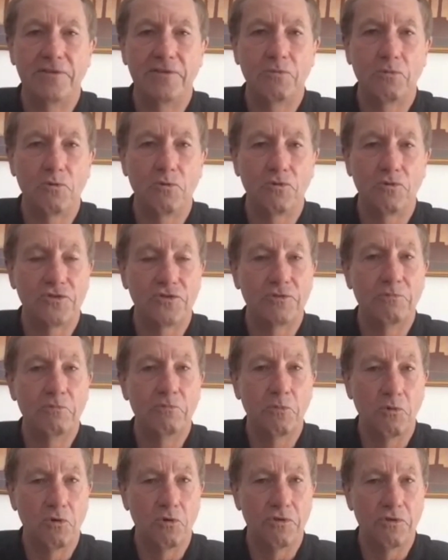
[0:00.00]
the water
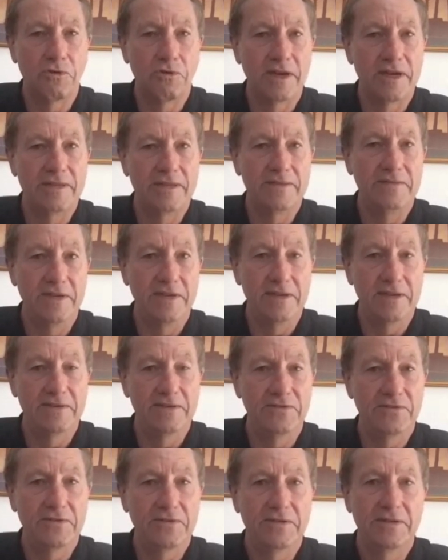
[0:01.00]
more than I
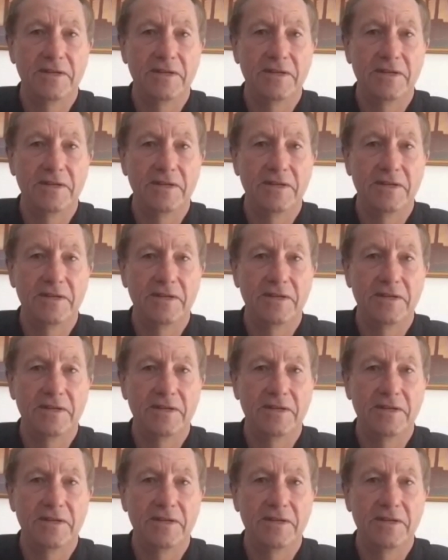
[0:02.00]
did.